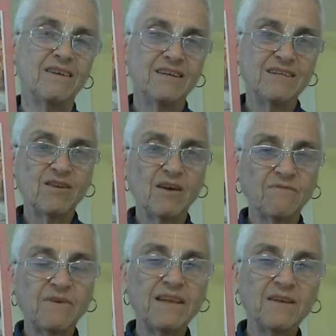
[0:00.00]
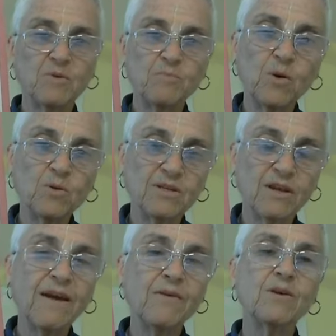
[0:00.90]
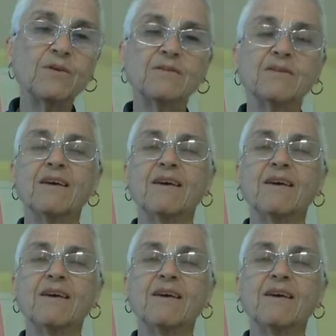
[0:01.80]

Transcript: He's not fighting with bows and arrows.